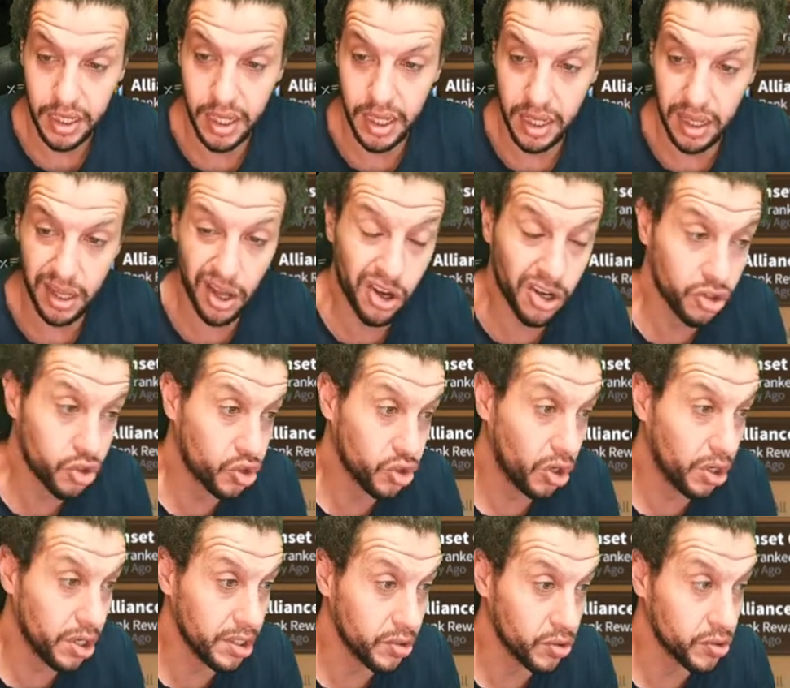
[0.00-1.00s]
Uh, I
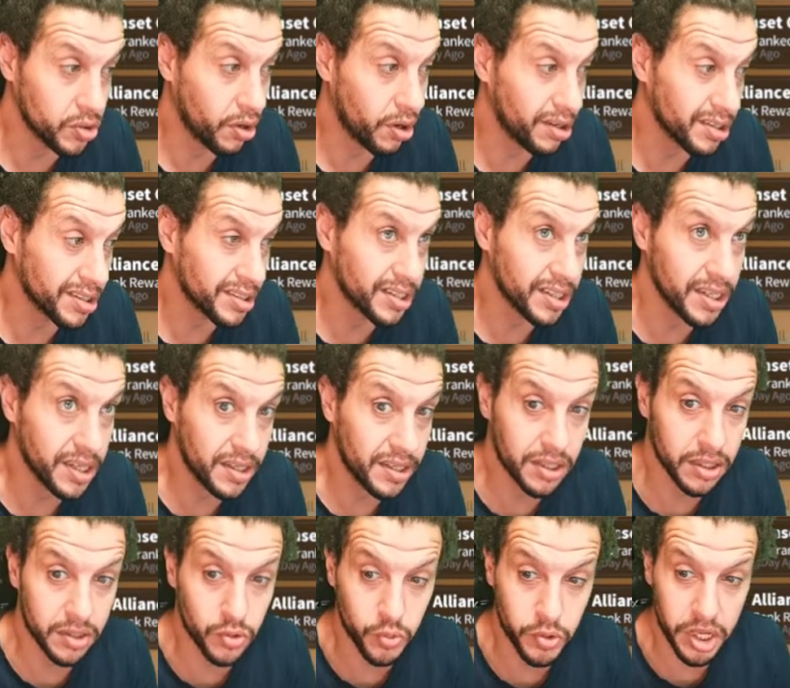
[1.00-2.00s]
tried Osiris
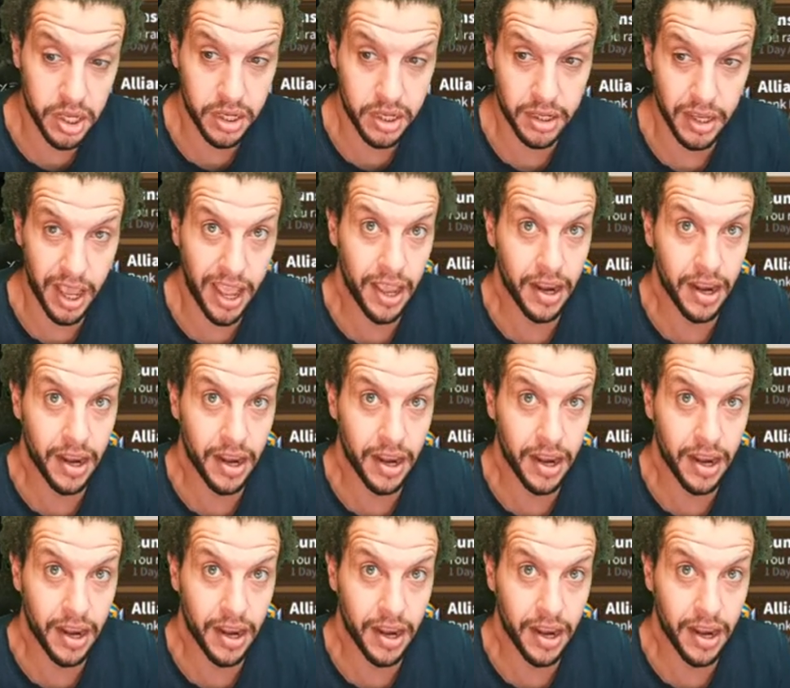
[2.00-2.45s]
League this week